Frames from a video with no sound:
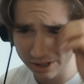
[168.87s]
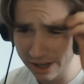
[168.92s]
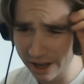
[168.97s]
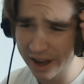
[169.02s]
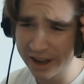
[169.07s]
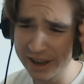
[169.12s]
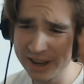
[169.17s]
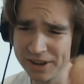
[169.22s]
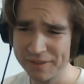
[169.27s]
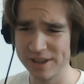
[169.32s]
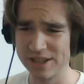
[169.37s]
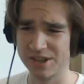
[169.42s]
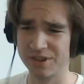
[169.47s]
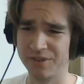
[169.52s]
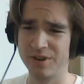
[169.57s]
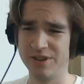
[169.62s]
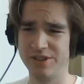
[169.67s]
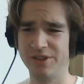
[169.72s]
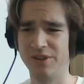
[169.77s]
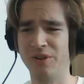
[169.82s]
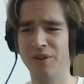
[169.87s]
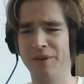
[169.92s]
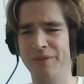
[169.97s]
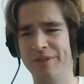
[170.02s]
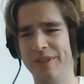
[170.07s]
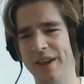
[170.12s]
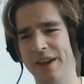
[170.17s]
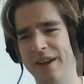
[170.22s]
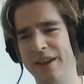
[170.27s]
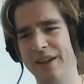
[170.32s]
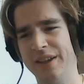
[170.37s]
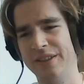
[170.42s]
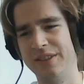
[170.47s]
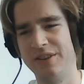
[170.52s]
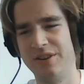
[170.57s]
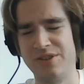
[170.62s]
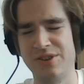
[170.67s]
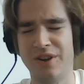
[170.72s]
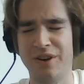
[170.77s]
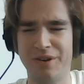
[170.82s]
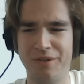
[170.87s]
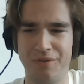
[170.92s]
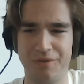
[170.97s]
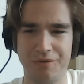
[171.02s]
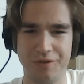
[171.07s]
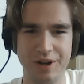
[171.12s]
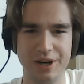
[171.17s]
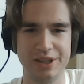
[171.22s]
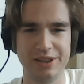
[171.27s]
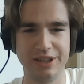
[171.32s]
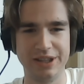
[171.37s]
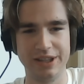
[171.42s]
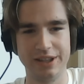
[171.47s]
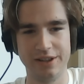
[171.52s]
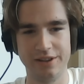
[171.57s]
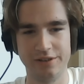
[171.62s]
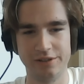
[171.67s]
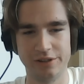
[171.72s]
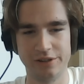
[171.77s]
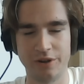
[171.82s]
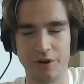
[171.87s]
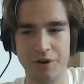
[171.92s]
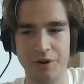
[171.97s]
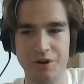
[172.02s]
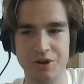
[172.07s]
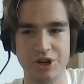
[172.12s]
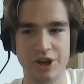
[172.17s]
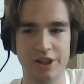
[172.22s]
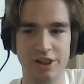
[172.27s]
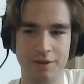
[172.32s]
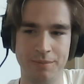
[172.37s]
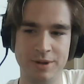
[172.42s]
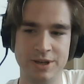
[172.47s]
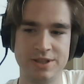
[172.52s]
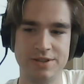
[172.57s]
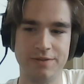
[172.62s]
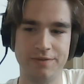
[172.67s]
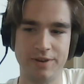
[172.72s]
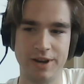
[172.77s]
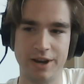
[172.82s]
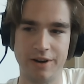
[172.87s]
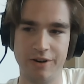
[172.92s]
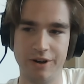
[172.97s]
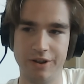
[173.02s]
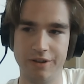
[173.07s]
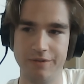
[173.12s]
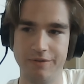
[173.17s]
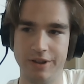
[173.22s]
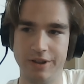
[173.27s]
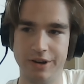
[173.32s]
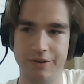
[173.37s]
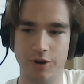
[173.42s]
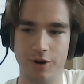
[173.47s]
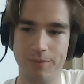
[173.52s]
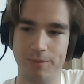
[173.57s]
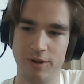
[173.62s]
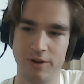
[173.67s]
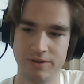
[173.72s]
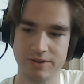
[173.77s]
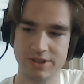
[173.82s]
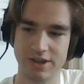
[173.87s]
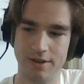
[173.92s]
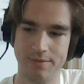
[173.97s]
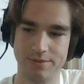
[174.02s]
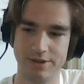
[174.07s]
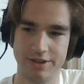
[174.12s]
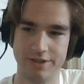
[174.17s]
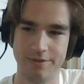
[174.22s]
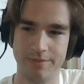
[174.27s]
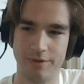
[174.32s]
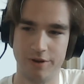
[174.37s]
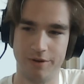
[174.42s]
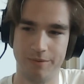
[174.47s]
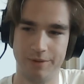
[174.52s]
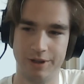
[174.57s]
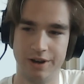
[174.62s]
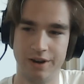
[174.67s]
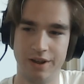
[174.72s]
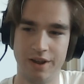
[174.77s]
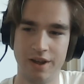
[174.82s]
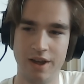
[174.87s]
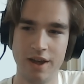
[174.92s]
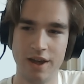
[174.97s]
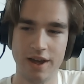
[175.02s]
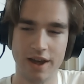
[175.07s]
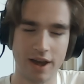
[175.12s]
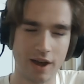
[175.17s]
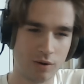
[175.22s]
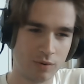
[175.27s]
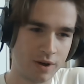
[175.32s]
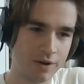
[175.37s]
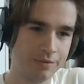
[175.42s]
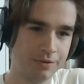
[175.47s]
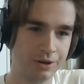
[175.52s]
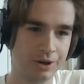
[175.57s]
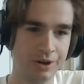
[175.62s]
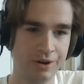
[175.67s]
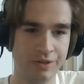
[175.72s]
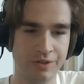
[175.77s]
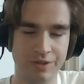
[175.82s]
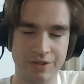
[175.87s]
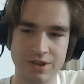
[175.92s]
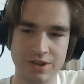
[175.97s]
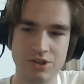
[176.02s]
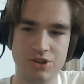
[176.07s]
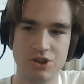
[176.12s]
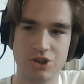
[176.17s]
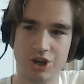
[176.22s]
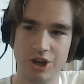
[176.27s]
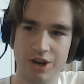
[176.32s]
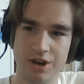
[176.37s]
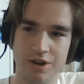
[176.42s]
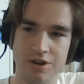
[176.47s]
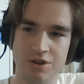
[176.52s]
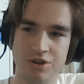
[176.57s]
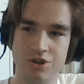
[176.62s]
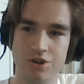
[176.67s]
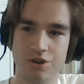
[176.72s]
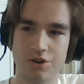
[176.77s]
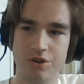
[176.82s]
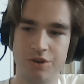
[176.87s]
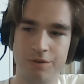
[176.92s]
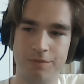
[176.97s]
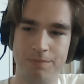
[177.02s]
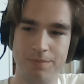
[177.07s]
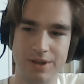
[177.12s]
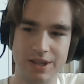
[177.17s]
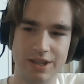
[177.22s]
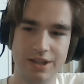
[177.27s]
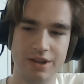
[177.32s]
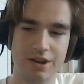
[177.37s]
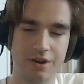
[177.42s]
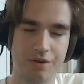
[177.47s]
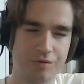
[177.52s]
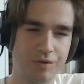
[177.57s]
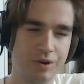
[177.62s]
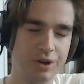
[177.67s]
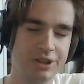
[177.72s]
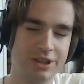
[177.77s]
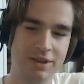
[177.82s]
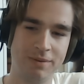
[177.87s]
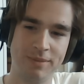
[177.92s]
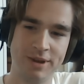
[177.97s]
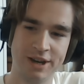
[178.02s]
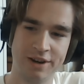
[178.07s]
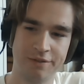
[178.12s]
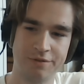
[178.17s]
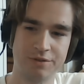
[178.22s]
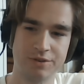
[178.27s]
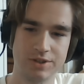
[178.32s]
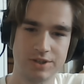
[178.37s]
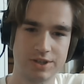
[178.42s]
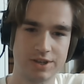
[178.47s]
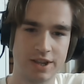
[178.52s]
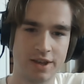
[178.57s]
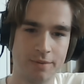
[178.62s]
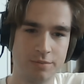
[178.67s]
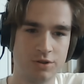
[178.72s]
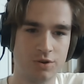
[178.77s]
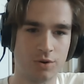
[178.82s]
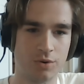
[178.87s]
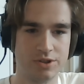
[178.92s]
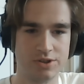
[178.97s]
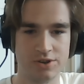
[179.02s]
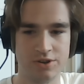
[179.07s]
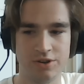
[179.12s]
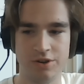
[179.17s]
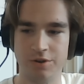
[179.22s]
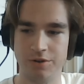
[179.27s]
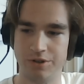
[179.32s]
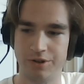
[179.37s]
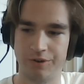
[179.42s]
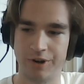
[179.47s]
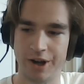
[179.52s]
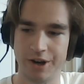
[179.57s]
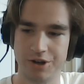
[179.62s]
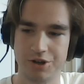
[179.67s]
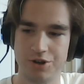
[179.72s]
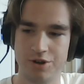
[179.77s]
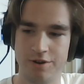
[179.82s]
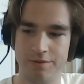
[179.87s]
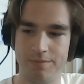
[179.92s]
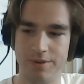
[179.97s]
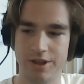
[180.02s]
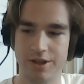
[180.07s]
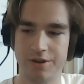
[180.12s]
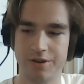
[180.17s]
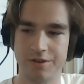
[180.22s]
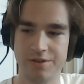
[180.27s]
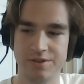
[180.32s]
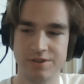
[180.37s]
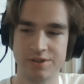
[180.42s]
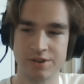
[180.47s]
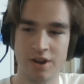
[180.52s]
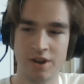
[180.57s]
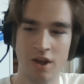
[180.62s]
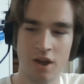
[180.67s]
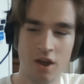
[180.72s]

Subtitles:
kind of as a result of that, there's not really large elements of narrative in Roblox games at the moment. However, this change could be a really meaningful step towards a new direction, because